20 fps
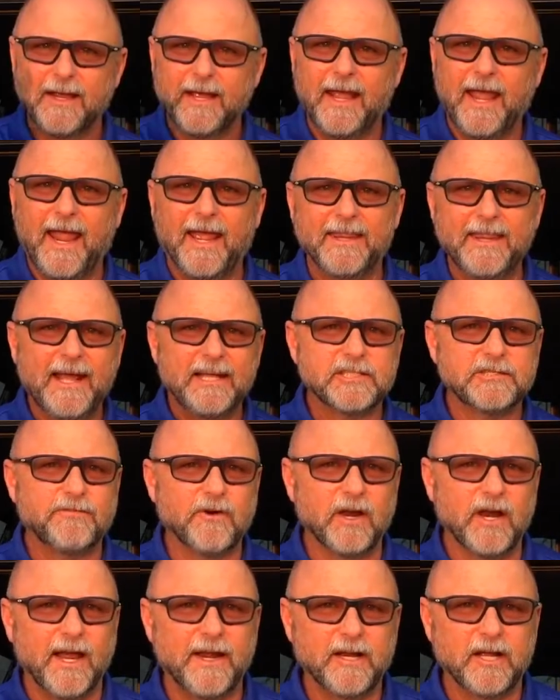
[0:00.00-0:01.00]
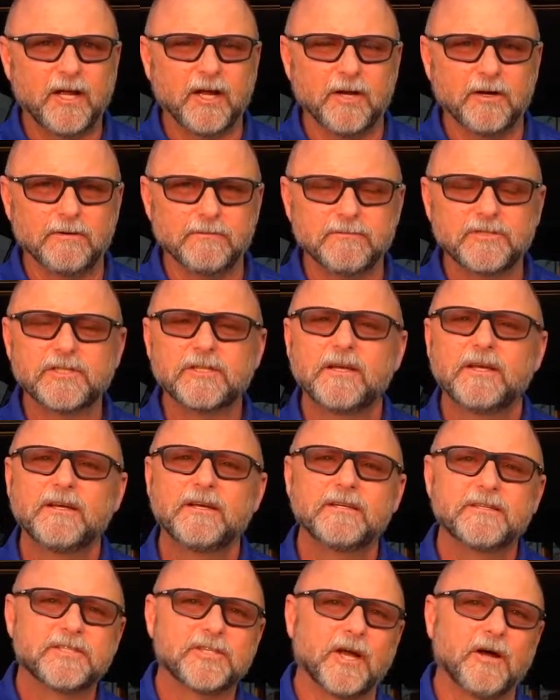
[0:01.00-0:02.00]
and that's for light coves.
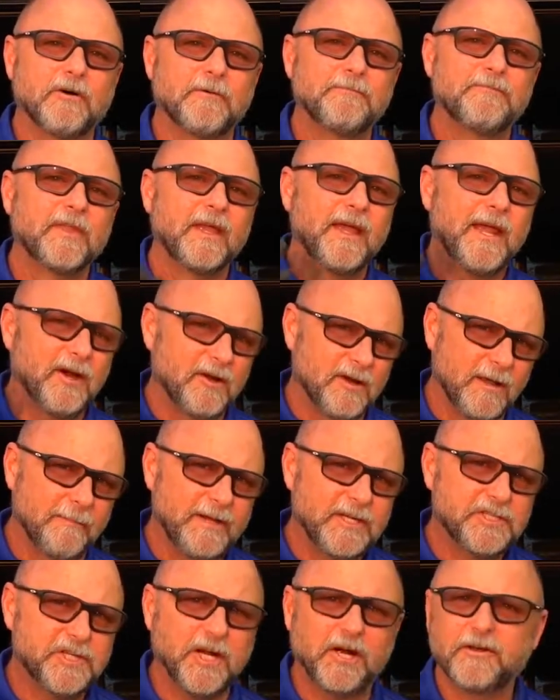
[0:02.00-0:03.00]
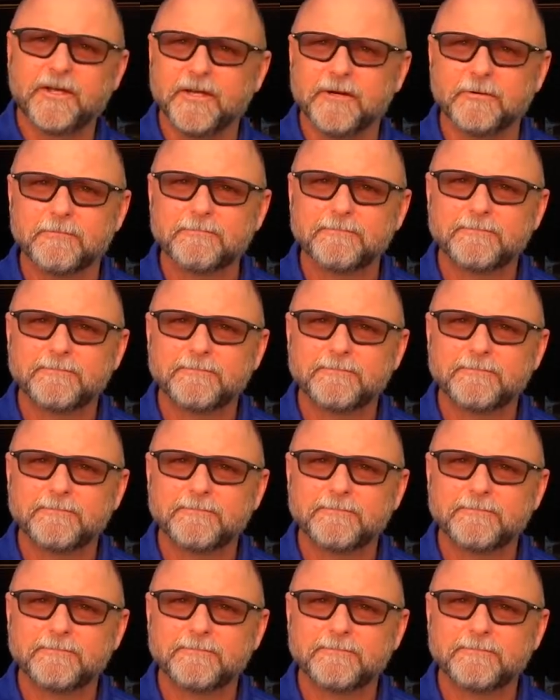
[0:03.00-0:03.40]
So here, let me show you.